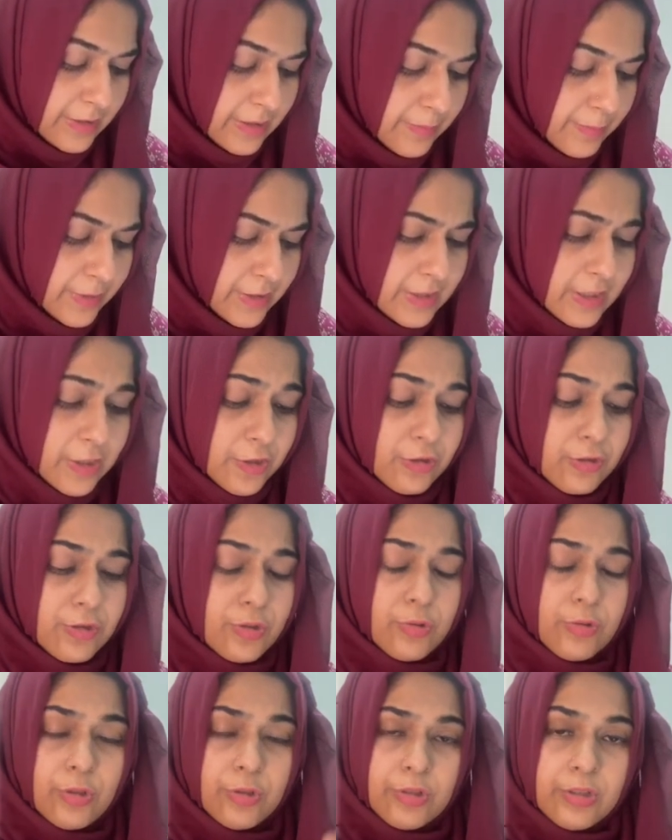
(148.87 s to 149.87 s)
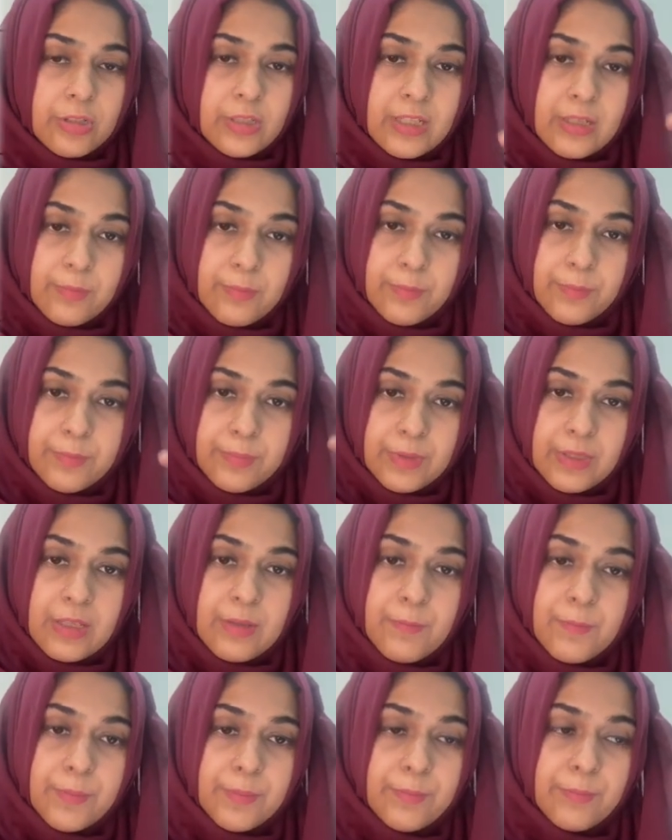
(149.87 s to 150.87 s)
depreciation so you keep
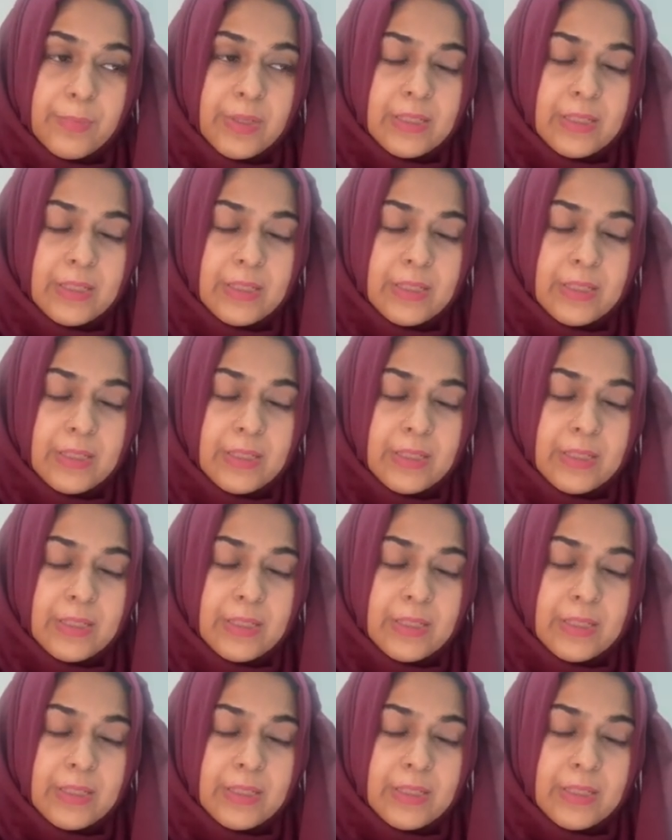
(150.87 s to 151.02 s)
keep